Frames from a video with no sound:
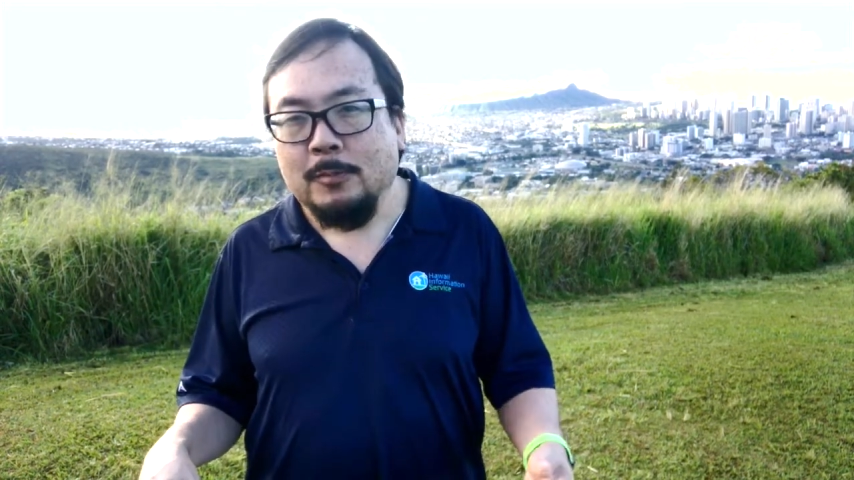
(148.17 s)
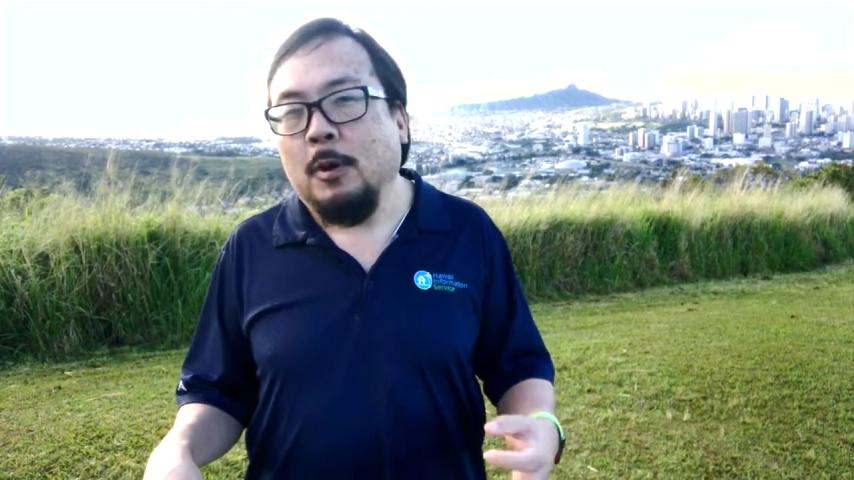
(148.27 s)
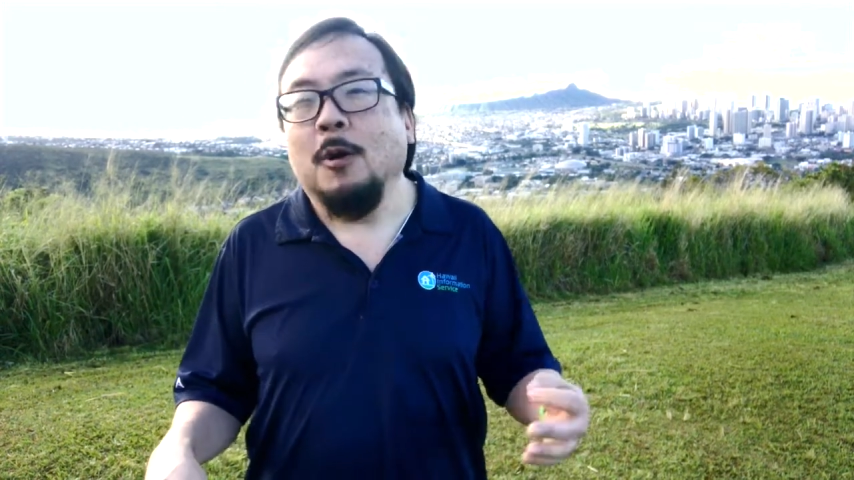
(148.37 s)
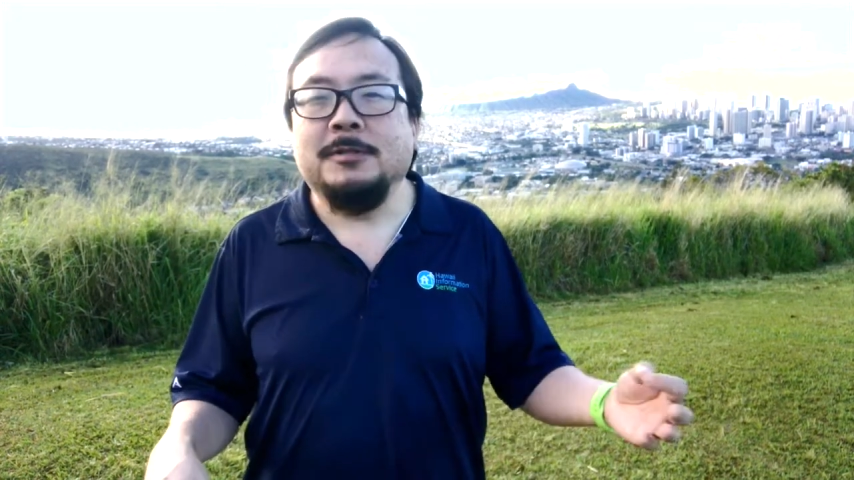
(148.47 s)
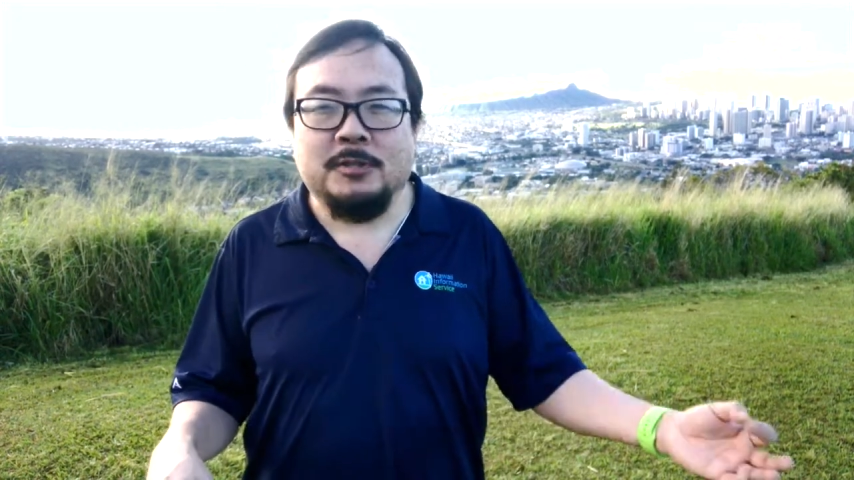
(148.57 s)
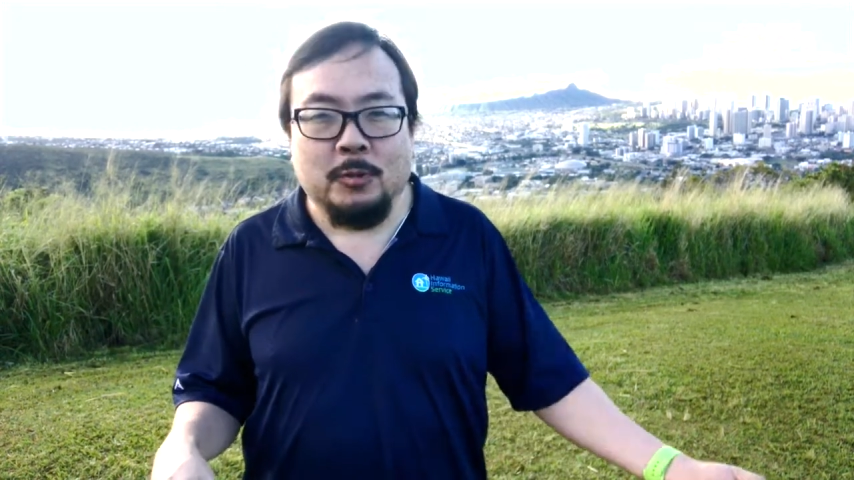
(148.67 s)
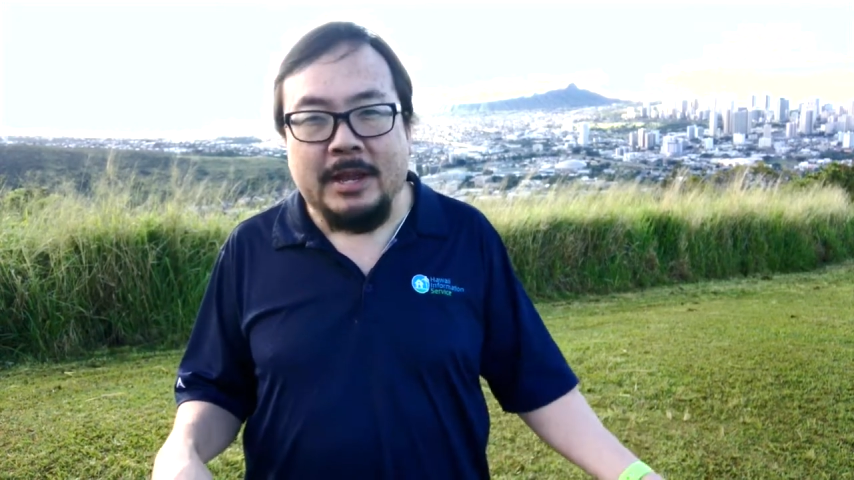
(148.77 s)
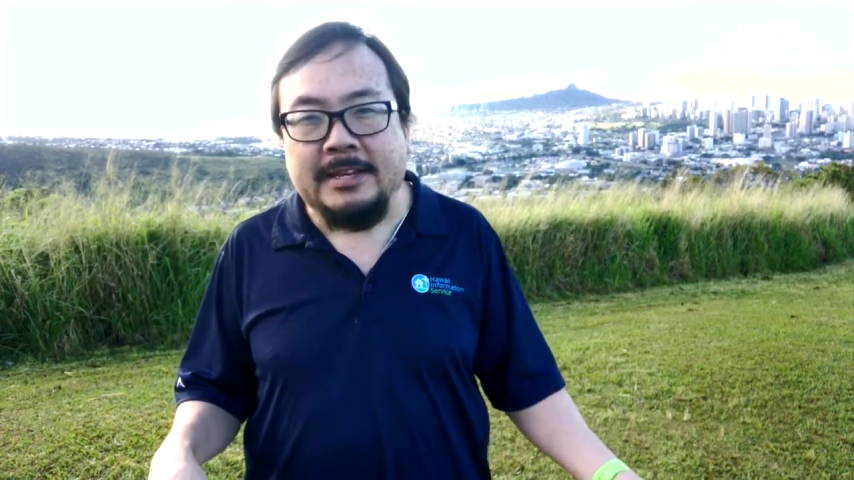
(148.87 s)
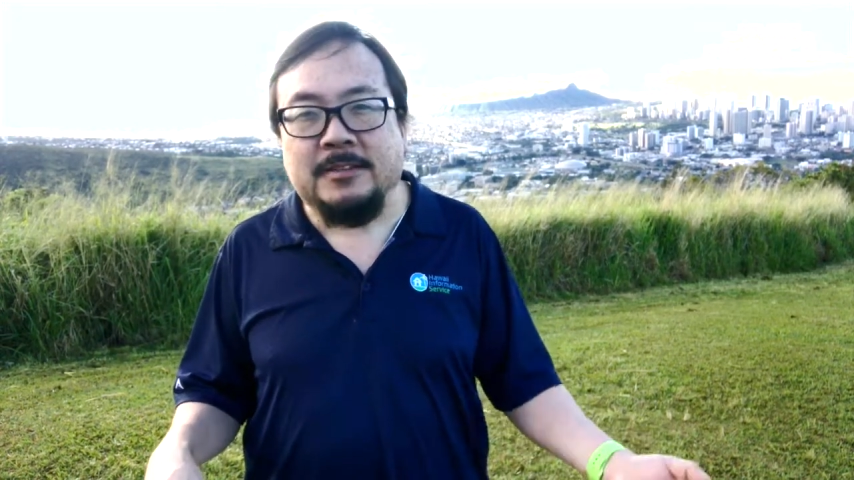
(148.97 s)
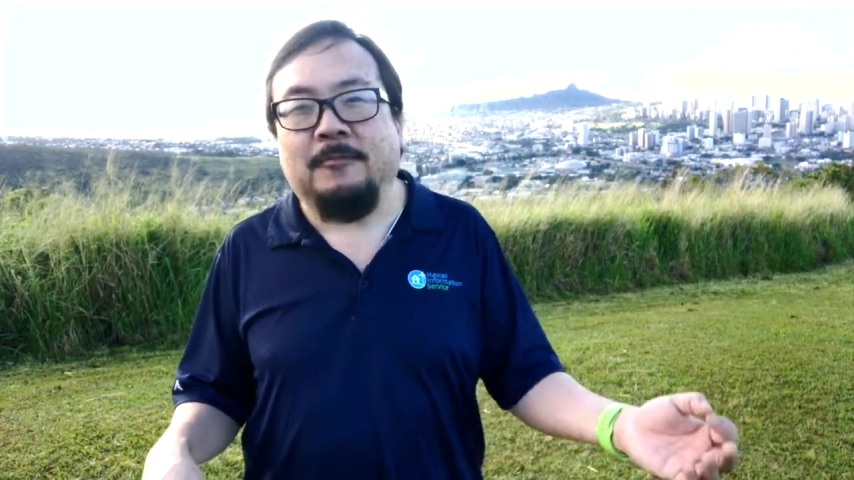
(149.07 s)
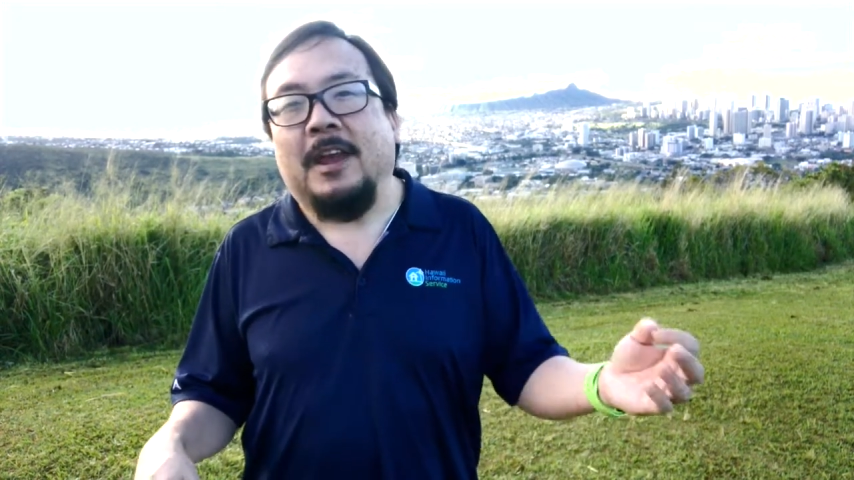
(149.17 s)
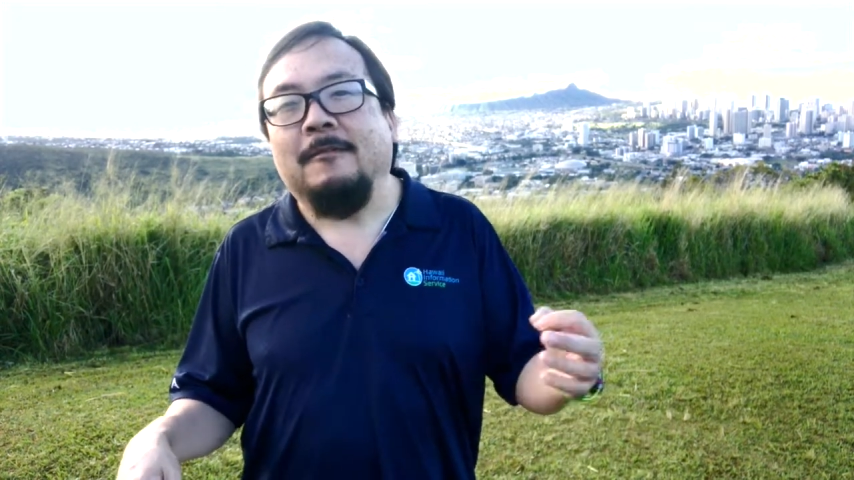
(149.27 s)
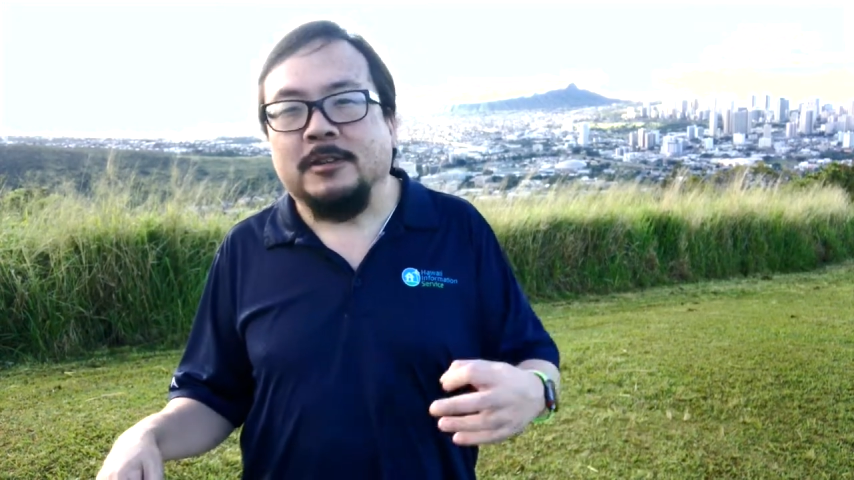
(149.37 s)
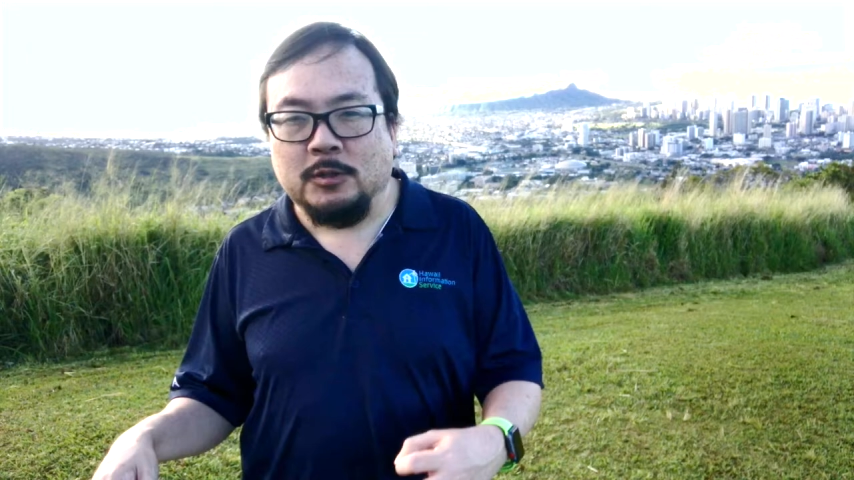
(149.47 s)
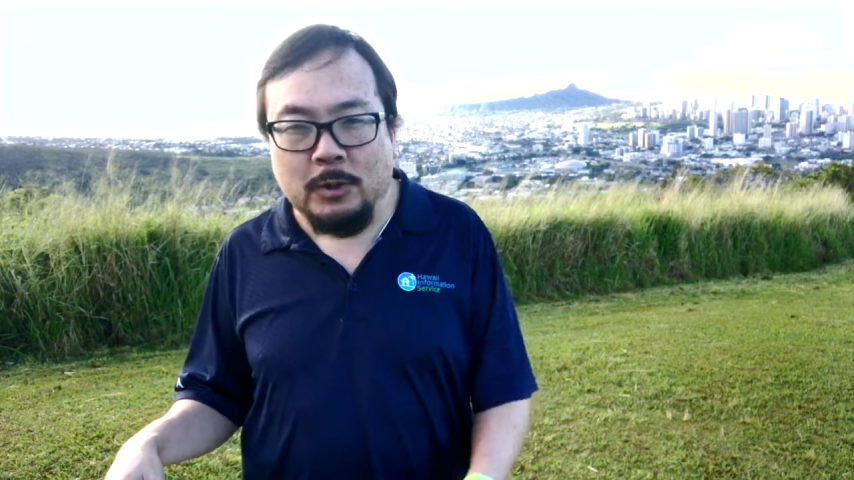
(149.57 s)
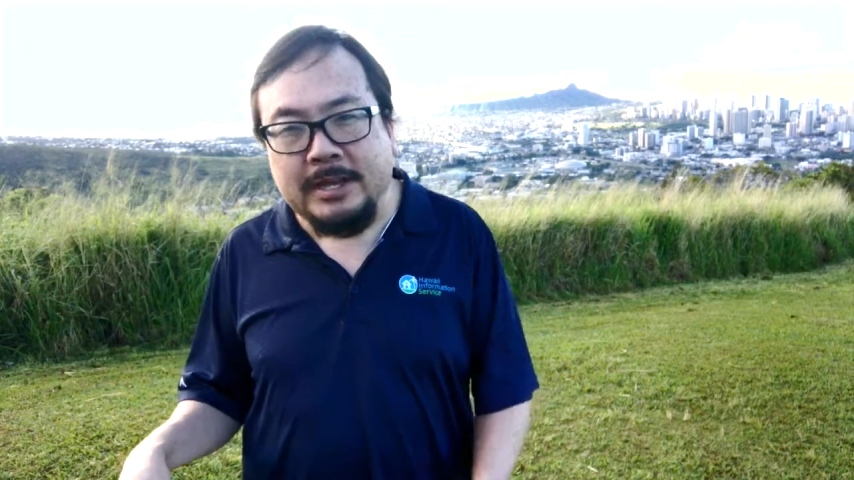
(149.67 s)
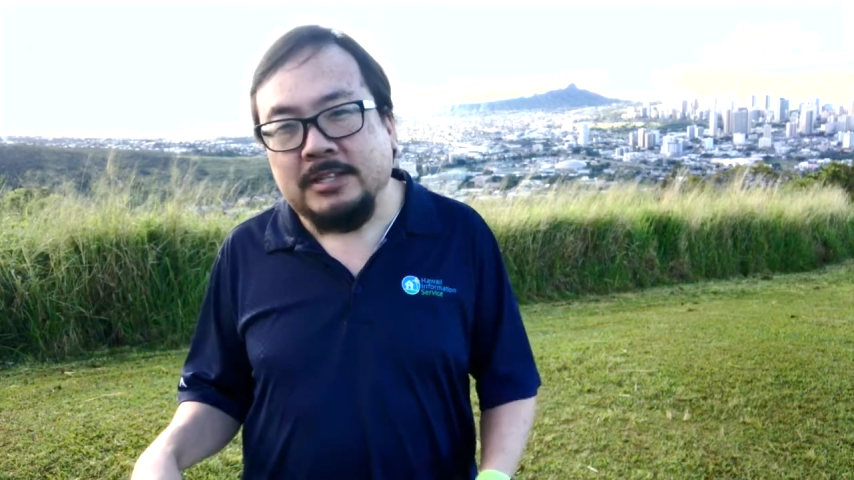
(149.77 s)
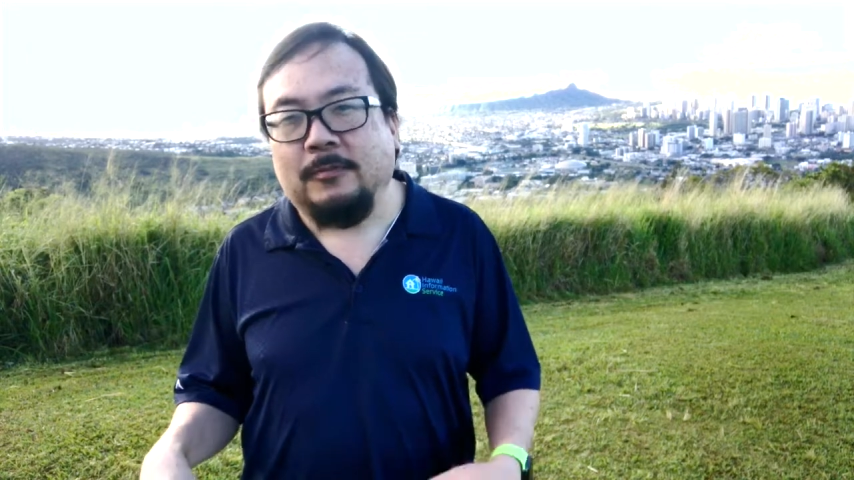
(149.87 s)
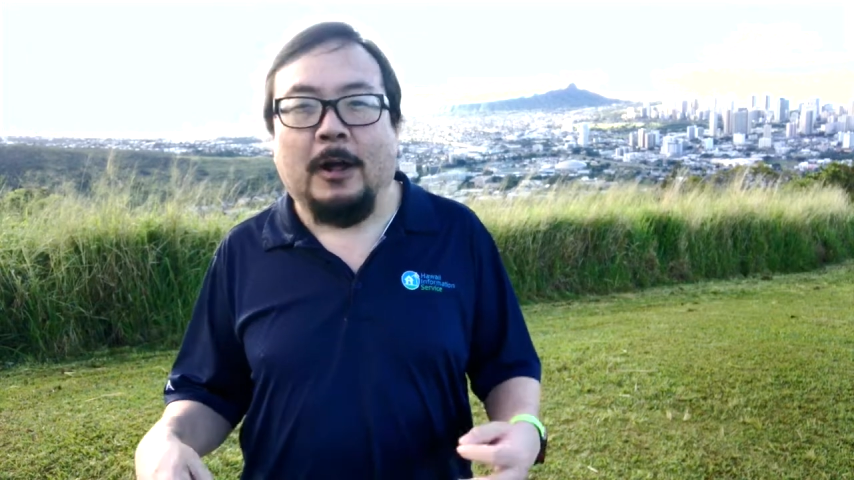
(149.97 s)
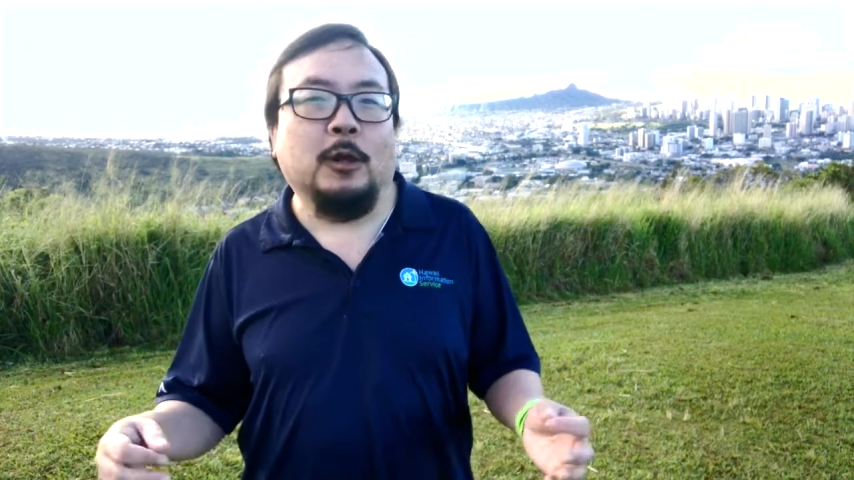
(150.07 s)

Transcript: You post tweets, favorite tweets,